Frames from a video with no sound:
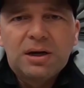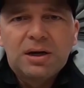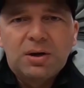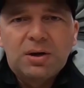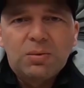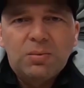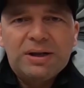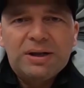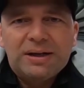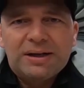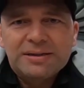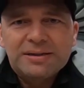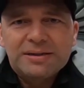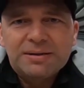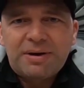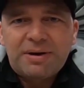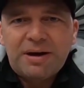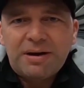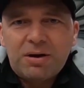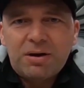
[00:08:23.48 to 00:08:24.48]
We like
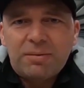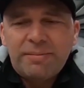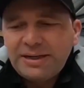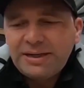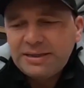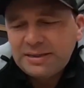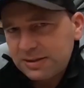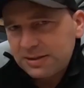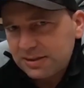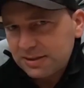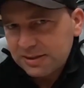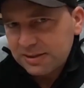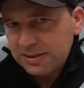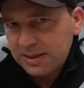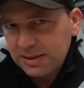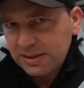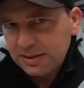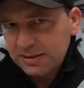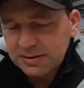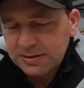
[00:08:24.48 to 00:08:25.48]
to micro maintenance
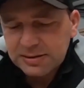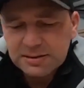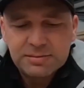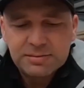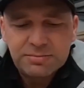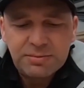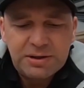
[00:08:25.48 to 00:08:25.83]
things,